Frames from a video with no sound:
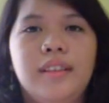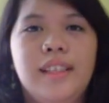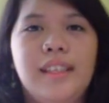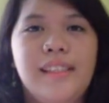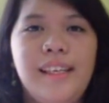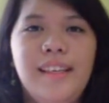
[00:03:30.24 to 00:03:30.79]

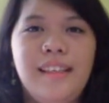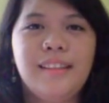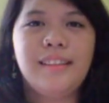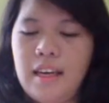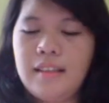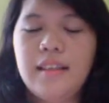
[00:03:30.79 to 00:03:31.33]
You see?
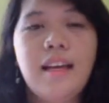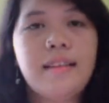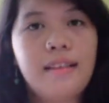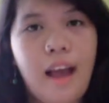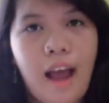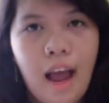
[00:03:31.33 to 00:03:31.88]
That's
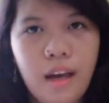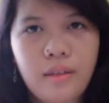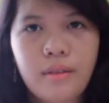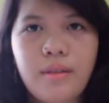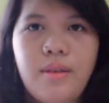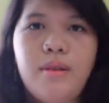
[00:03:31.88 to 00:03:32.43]

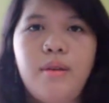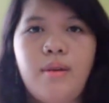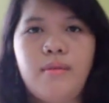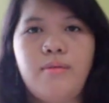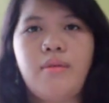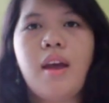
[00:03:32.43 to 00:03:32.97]
how to
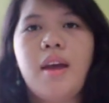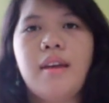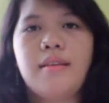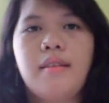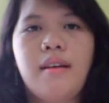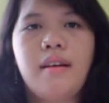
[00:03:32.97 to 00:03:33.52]
use
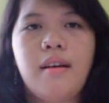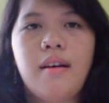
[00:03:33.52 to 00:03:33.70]
the